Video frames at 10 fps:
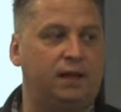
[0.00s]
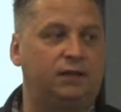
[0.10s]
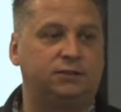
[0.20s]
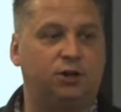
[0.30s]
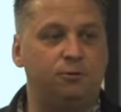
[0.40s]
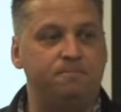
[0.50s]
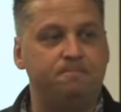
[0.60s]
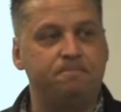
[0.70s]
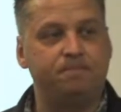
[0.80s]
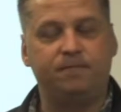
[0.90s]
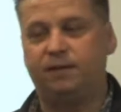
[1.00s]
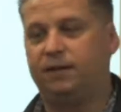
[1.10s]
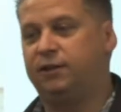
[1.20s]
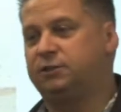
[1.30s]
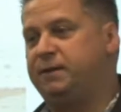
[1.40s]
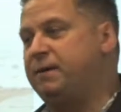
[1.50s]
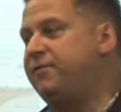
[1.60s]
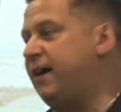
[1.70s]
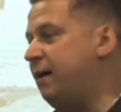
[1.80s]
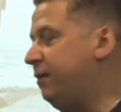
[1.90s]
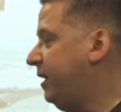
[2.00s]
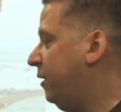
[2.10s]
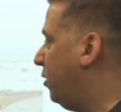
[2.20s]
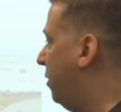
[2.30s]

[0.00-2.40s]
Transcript: So, here's me and my family. We're